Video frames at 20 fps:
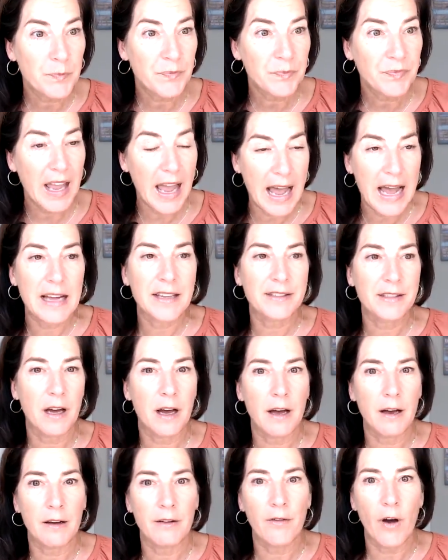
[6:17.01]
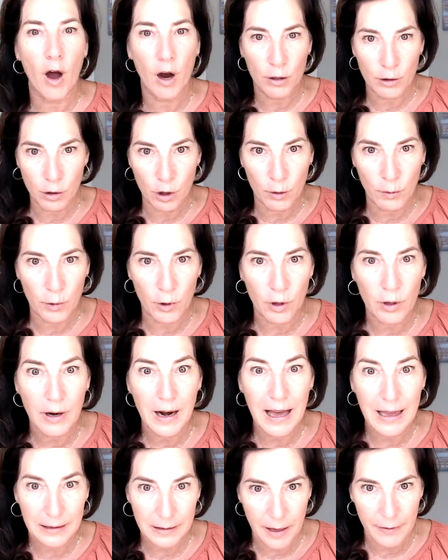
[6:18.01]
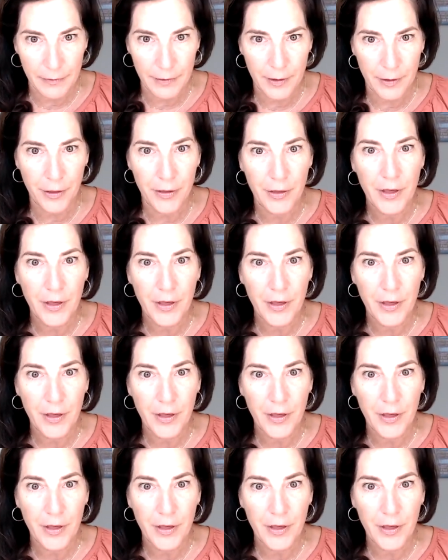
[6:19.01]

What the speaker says: as of October 11th.